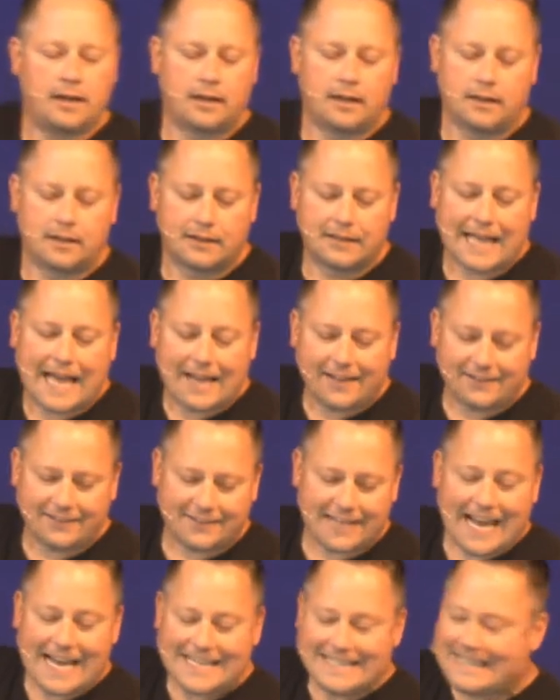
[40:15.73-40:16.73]
Last
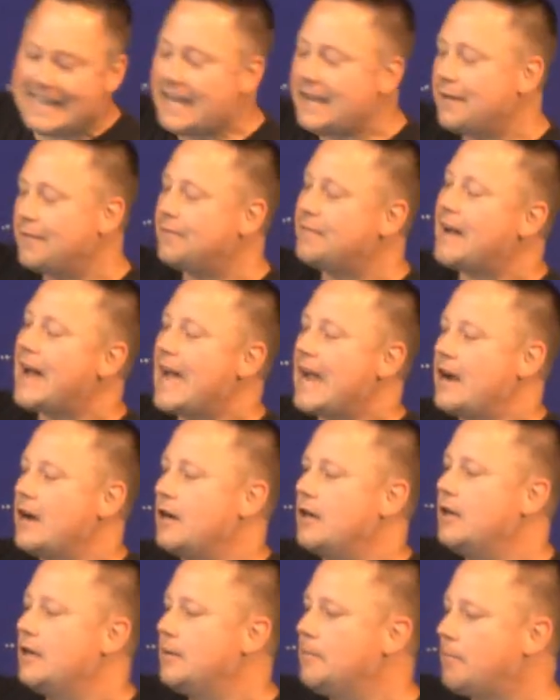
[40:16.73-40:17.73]
identifier
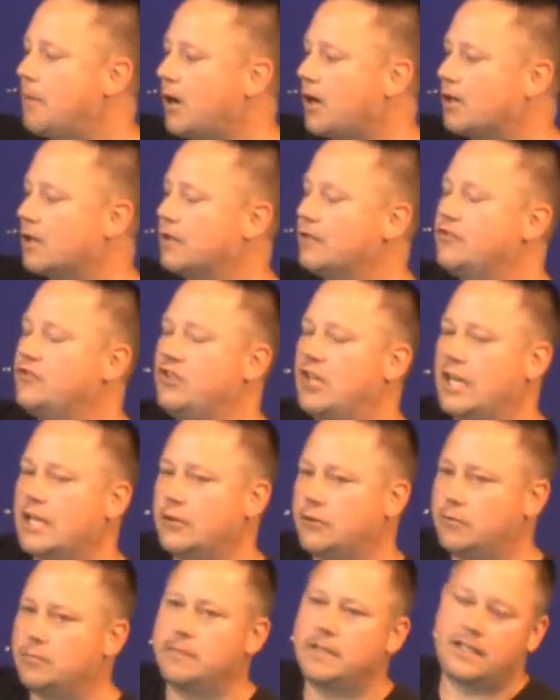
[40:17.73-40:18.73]
mark of
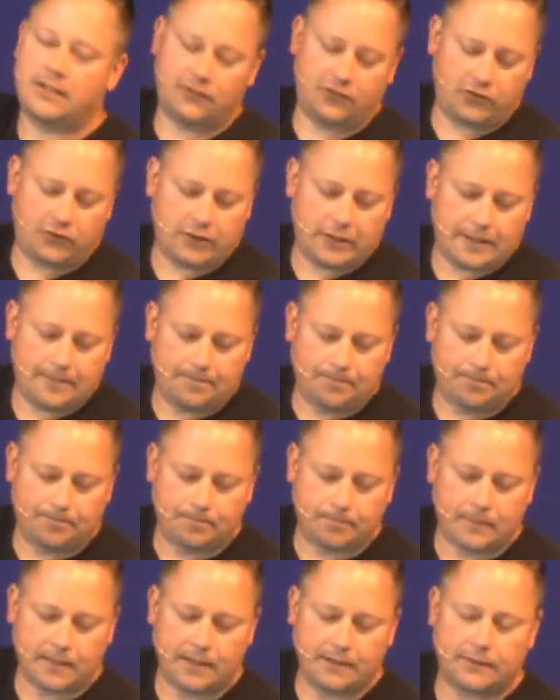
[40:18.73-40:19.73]
genuine ministry
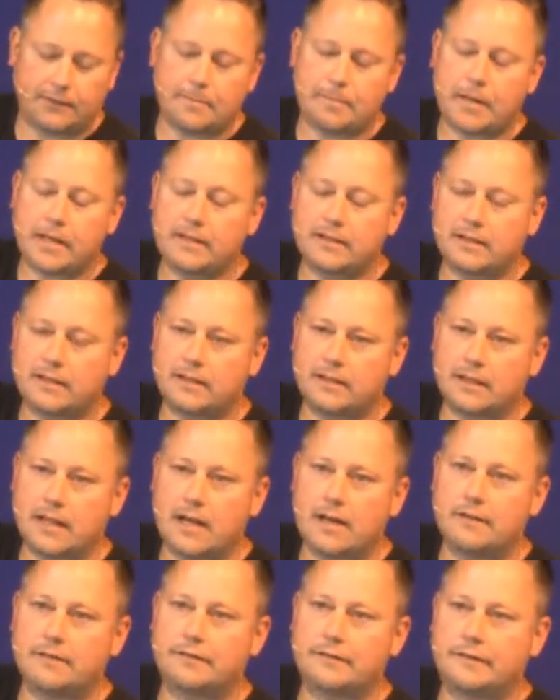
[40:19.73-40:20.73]
is abundant
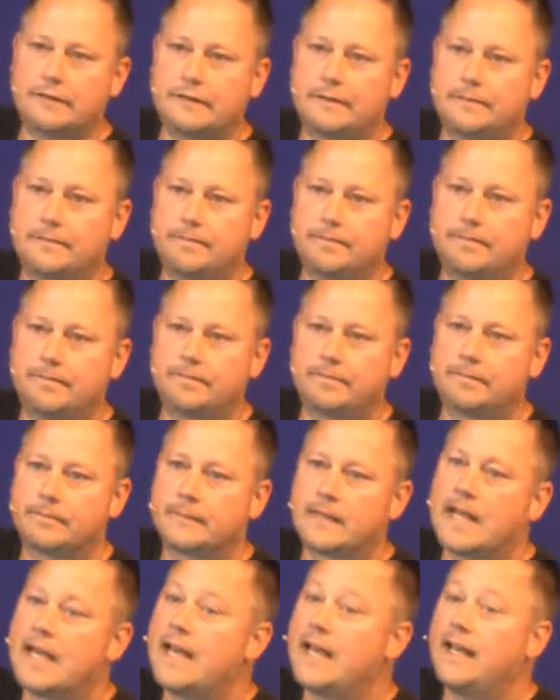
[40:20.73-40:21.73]
love.
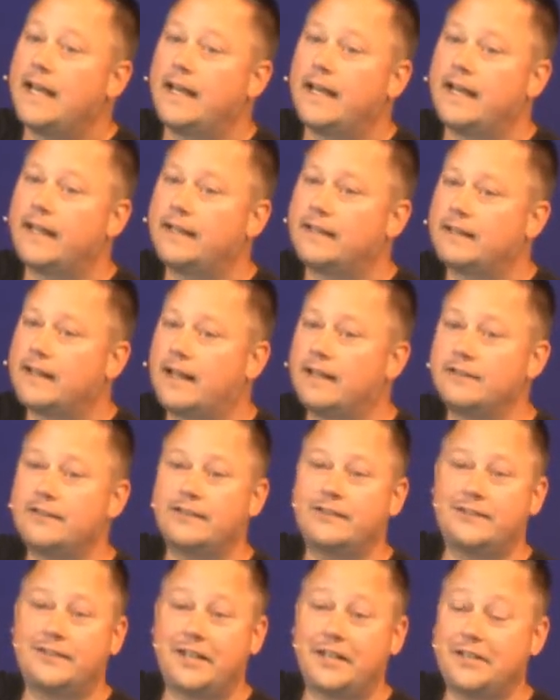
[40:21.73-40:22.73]
And I'll
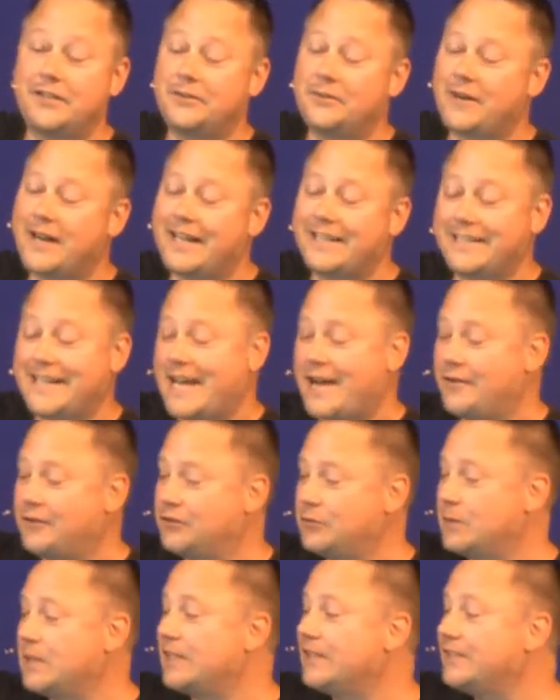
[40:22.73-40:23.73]
just tell you right now, as
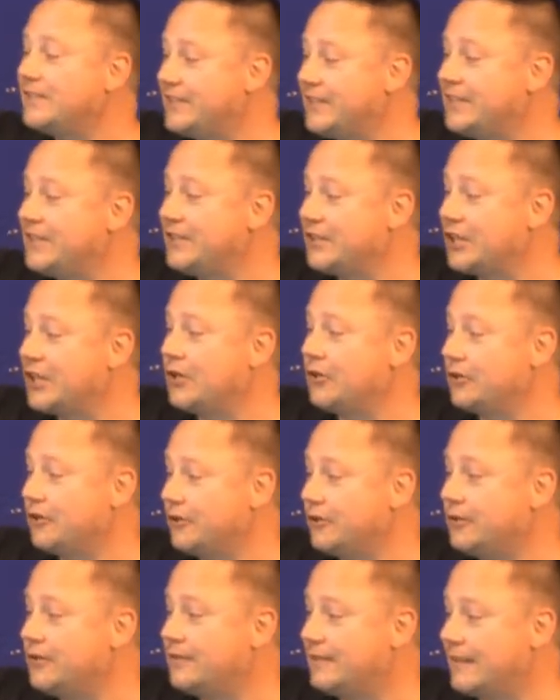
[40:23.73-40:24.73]
we continue to go
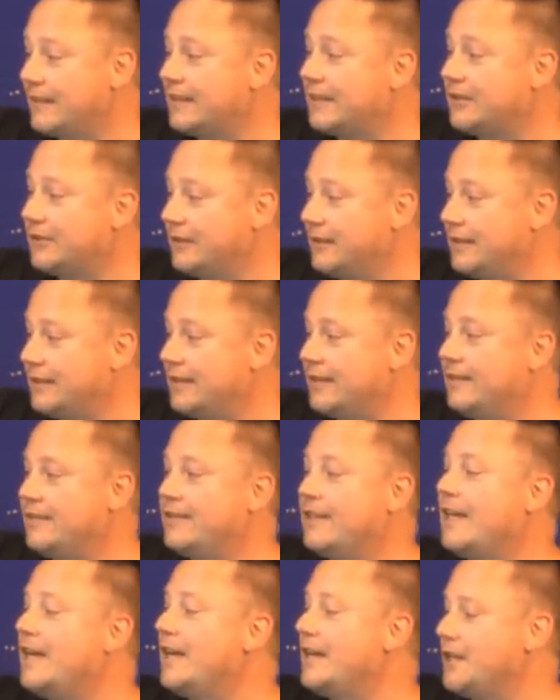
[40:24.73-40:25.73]
through 2 Corinthians,
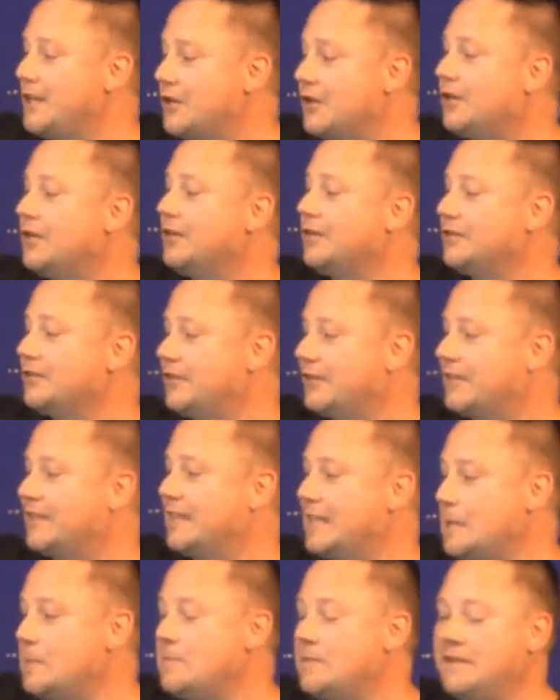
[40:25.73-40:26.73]
you can just
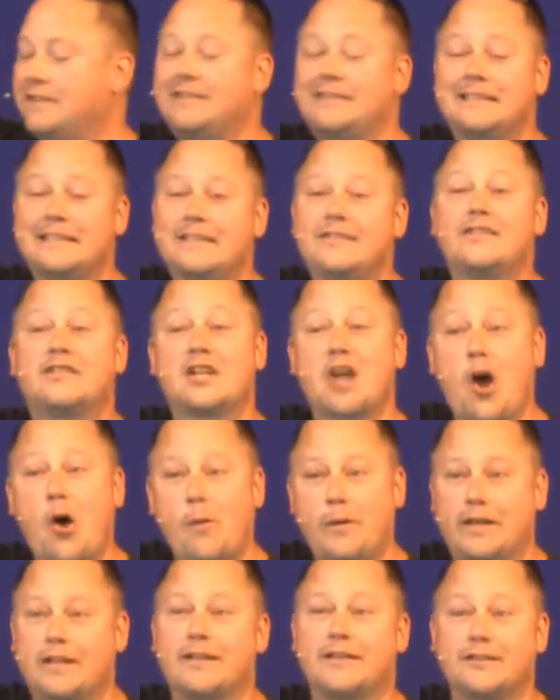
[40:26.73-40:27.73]
keep this list
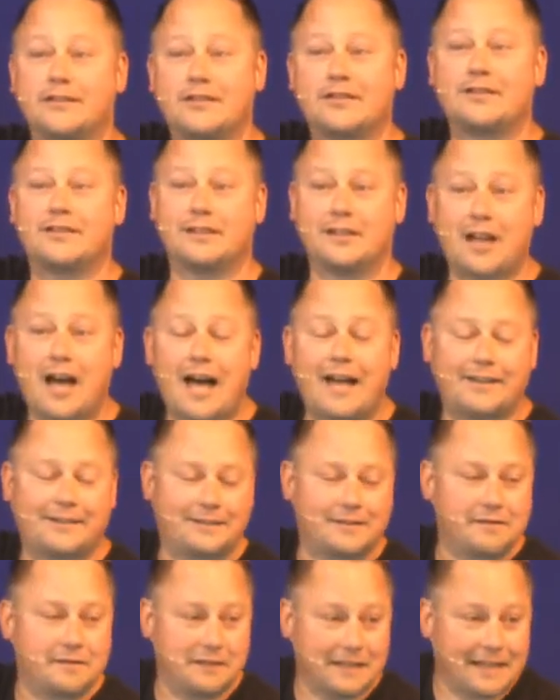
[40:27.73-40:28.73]
going because there's lots
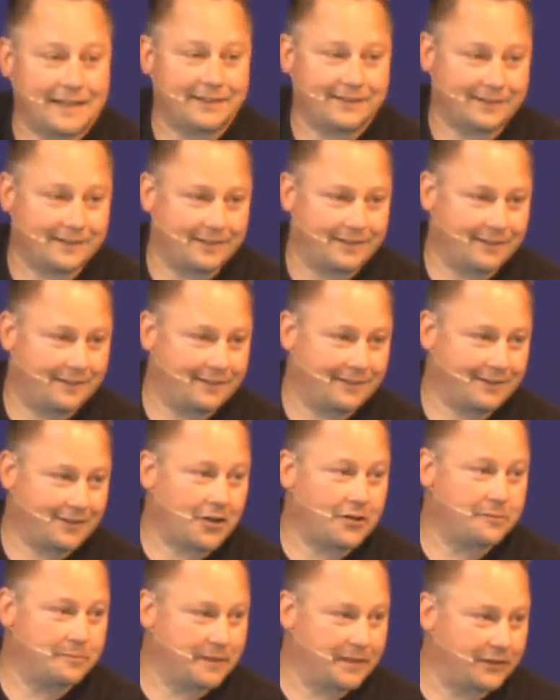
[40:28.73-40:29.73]
of lessons
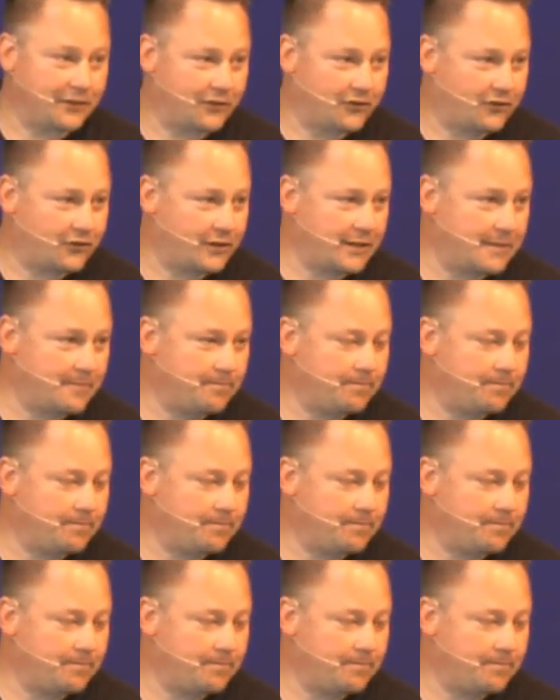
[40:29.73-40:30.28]
on ministry.